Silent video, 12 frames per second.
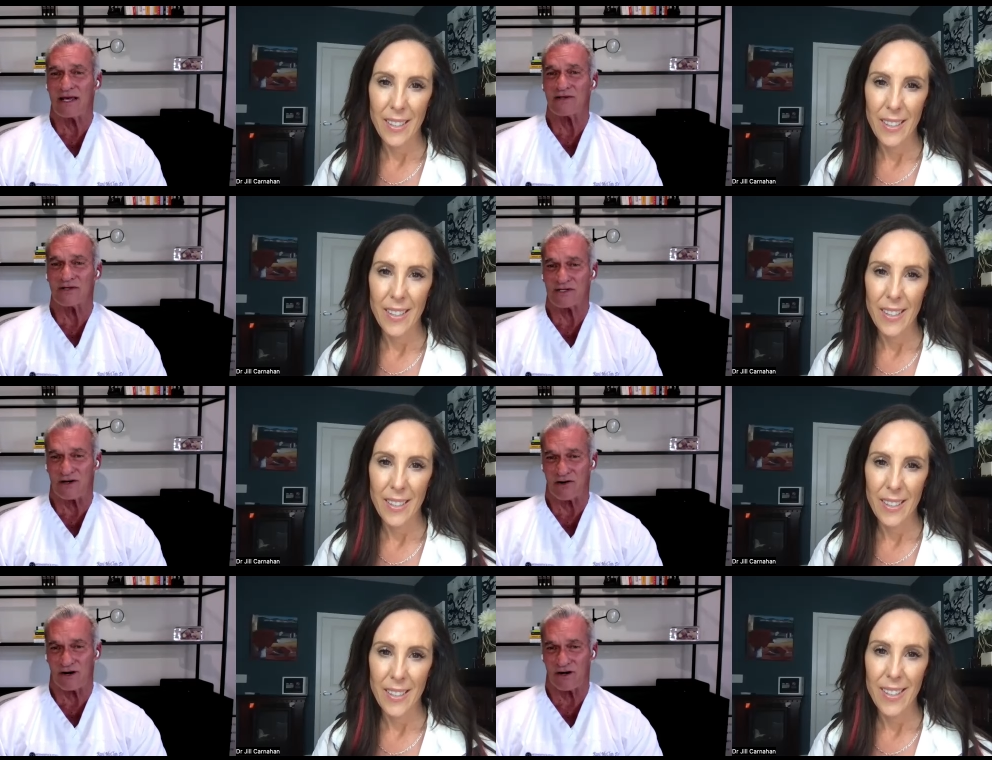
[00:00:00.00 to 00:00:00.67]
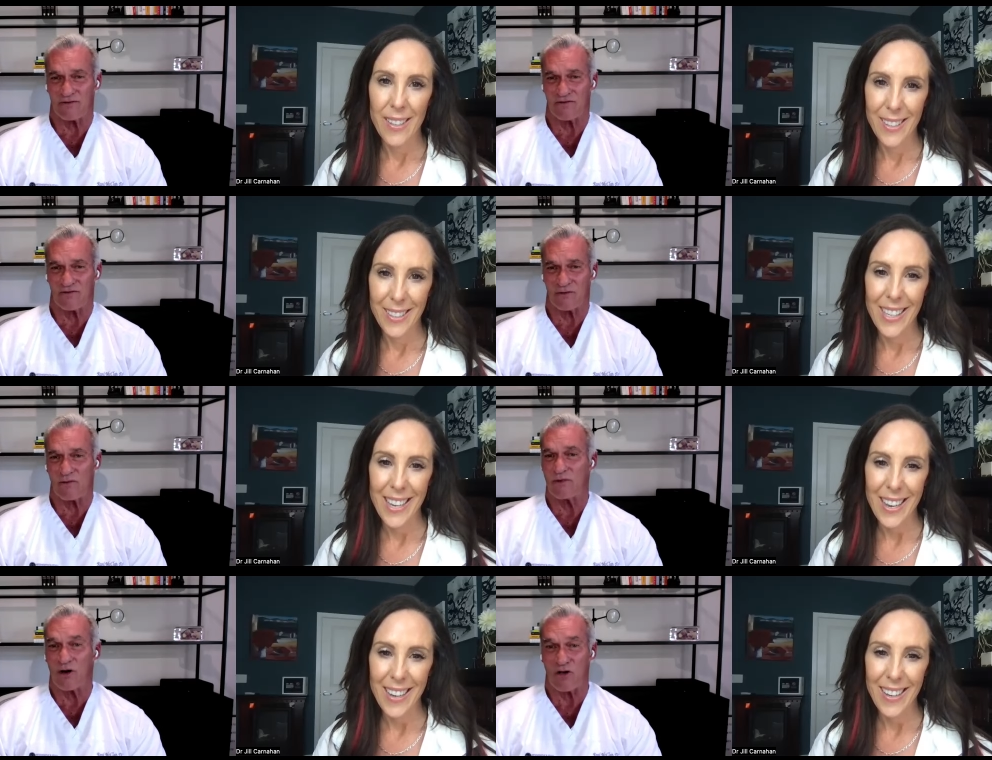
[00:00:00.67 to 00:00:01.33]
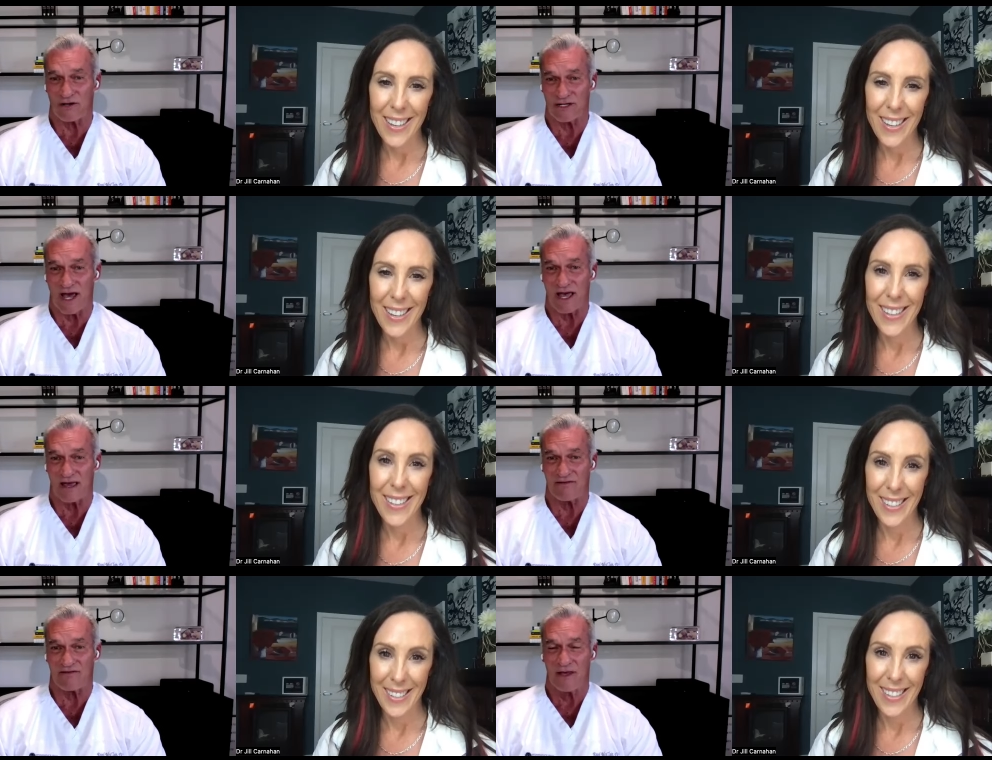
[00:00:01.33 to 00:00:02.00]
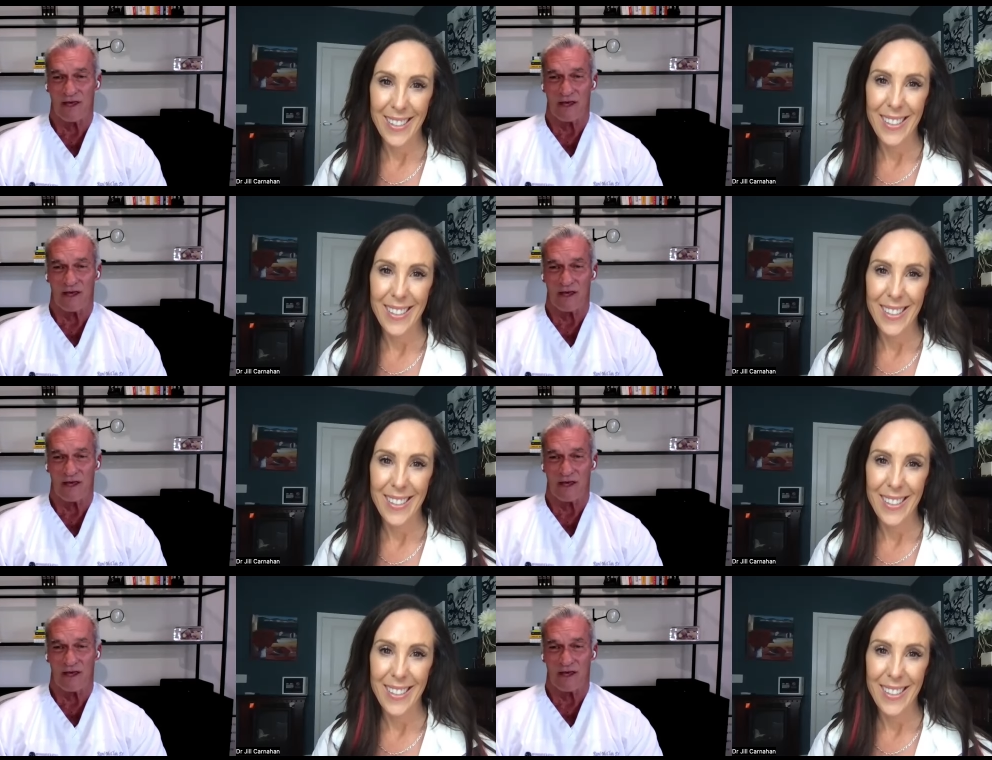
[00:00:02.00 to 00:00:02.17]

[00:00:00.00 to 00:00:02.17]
Speaker 1: necessary for what we call a dive.